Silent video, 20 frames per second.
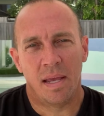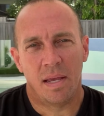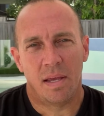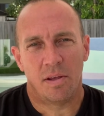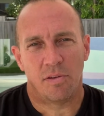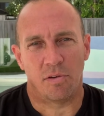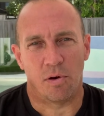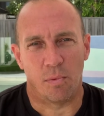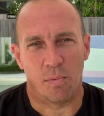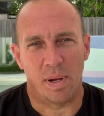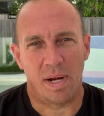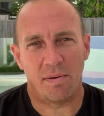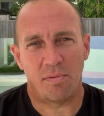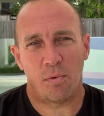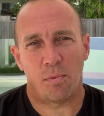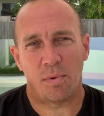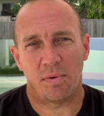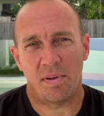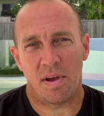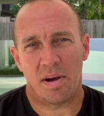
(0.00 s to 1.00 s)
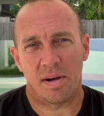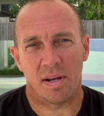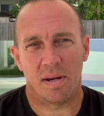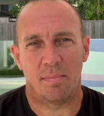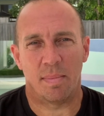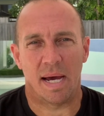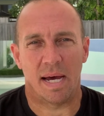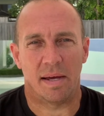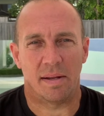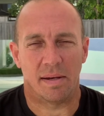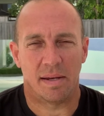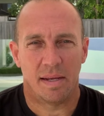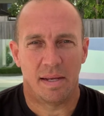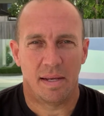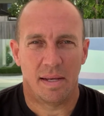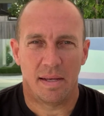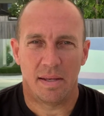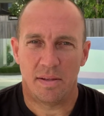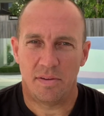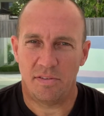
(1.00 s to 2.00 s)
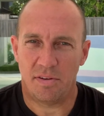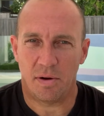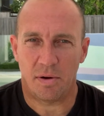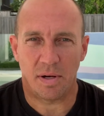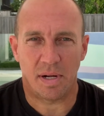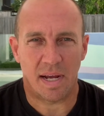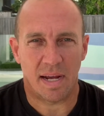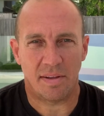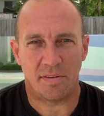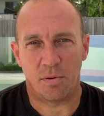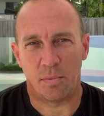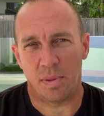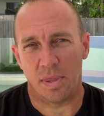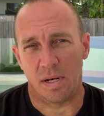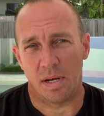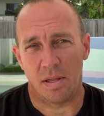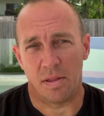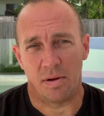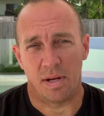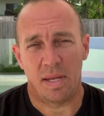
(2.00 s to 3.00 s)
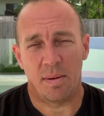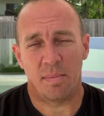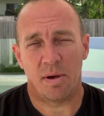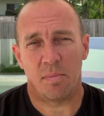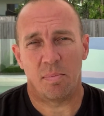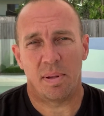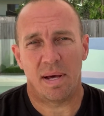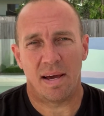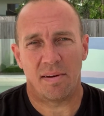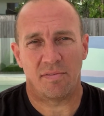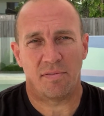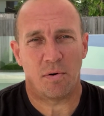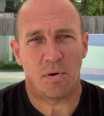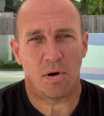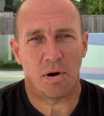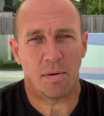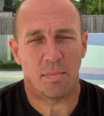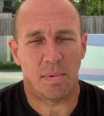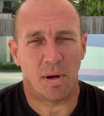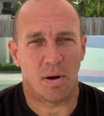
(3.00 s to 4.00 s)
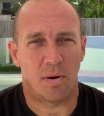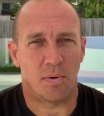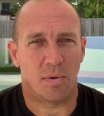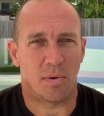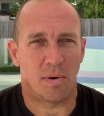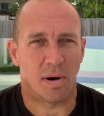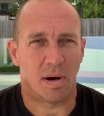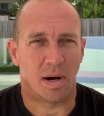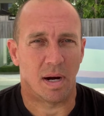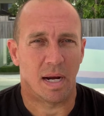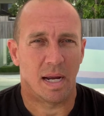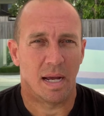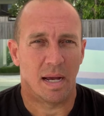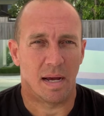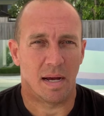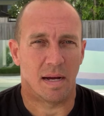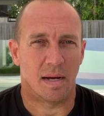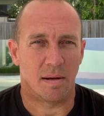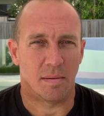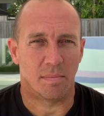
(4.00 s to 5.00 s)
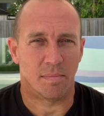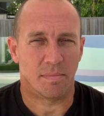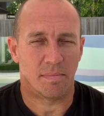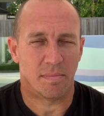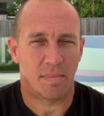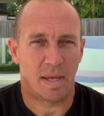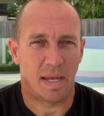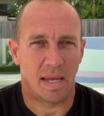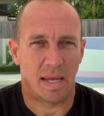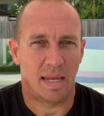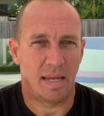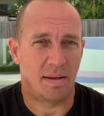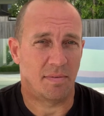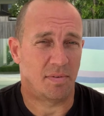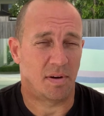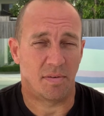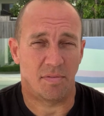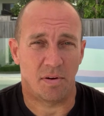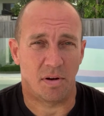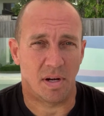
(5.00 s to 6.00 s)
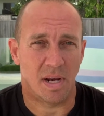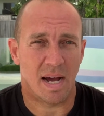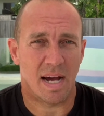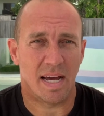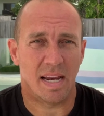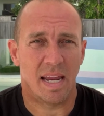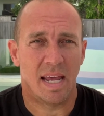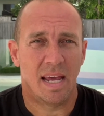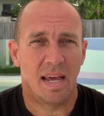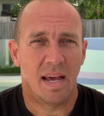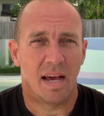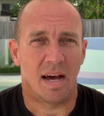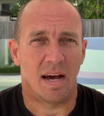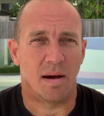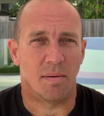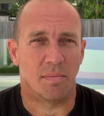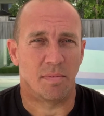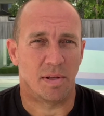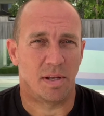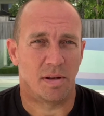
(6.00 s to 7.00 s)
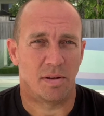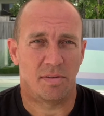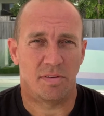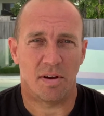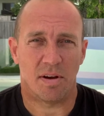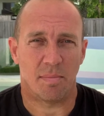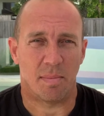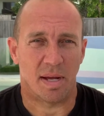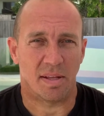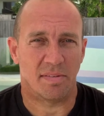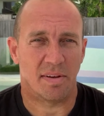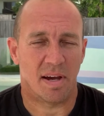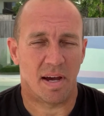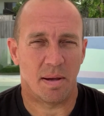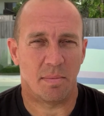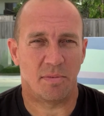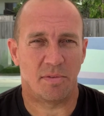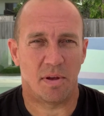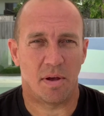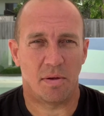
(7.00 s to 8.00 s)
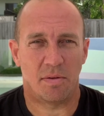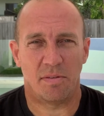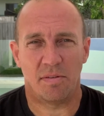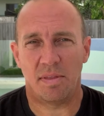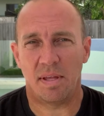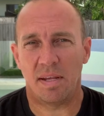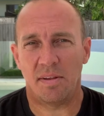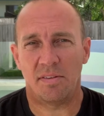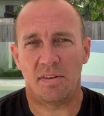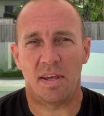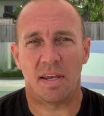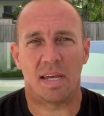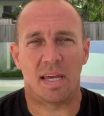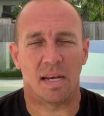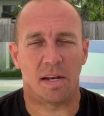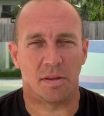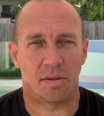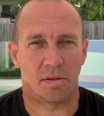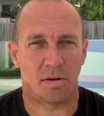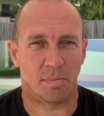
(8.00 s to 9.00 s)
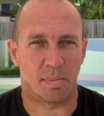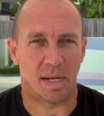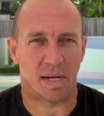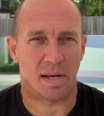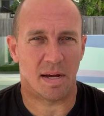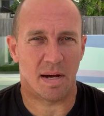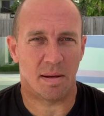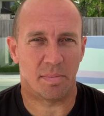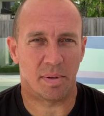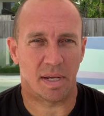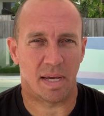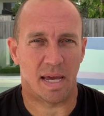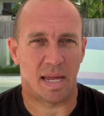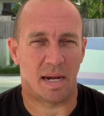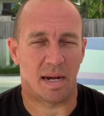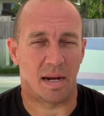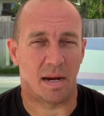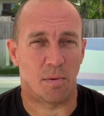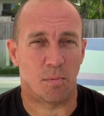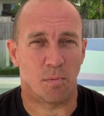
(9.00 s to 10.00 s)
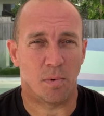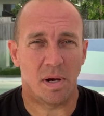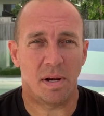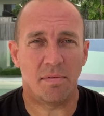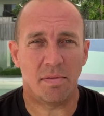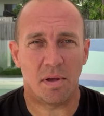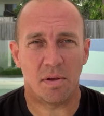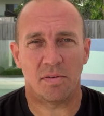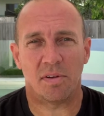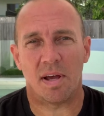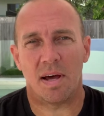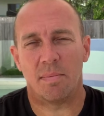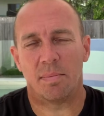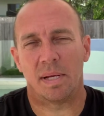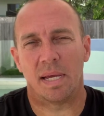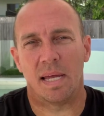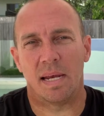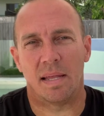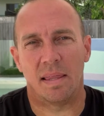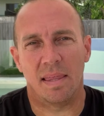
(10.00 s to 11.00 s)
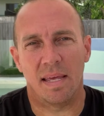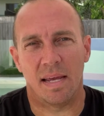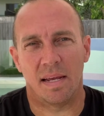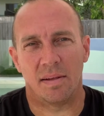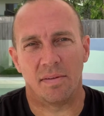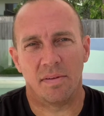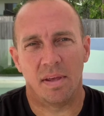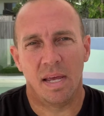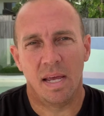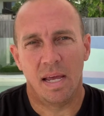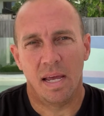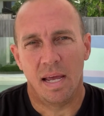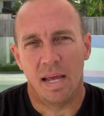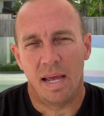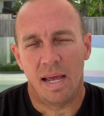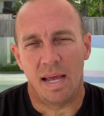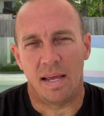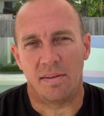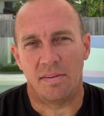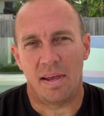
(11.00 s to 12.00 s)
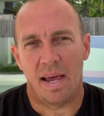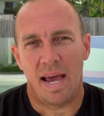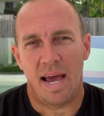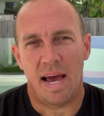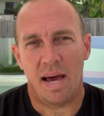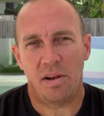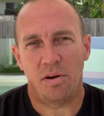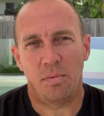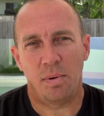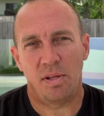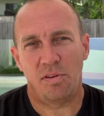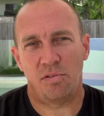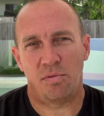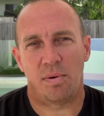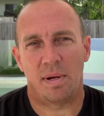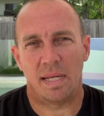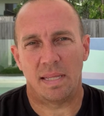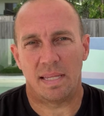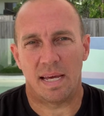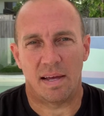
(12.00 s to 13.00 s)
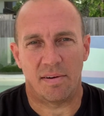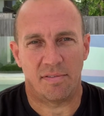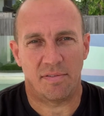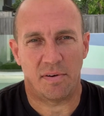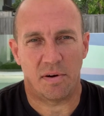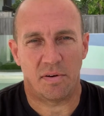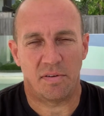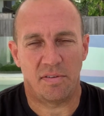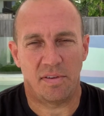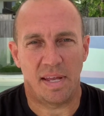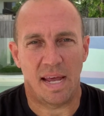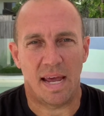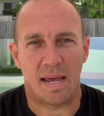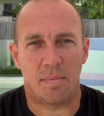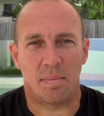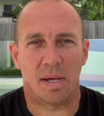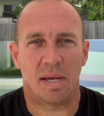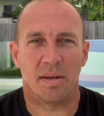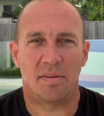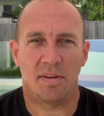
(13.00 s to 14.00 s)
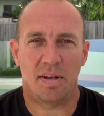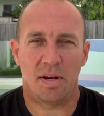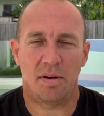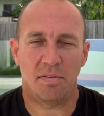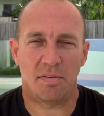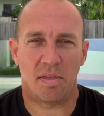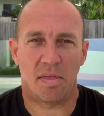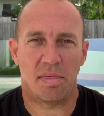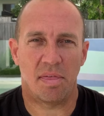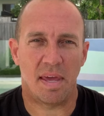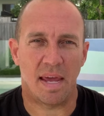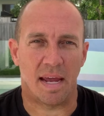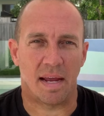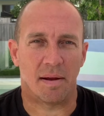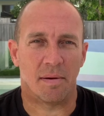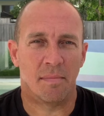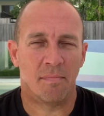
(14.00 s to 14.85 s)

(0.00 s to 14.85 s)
So whenever we're talking about synchronizing with another email platform, or even if you're not, talking about time zones, things can get a little bit complicated. And one of those complicated things is, how do we treat that first day? Because here's the thing.